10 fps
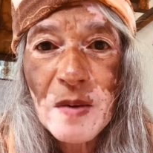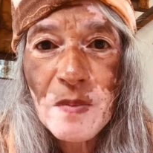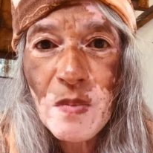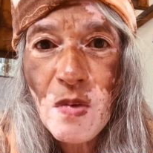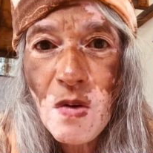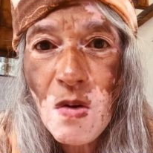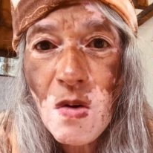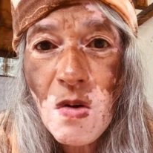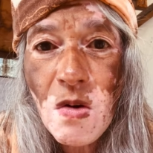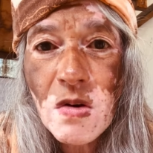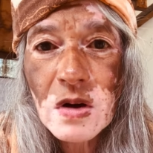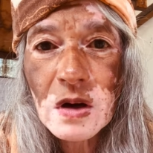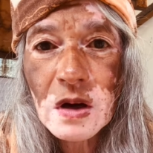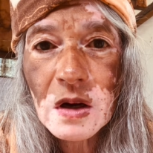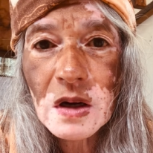more
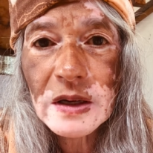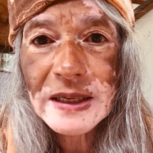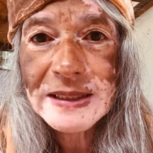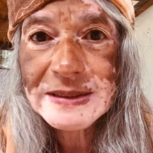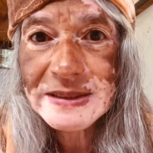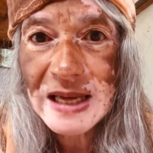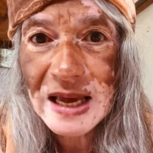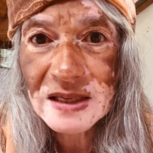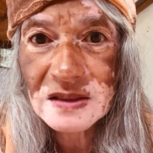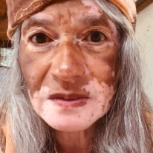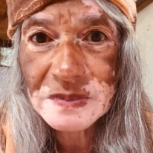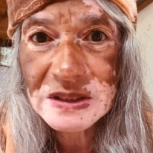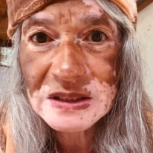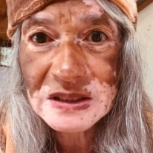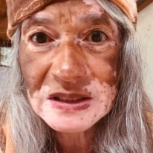entanglement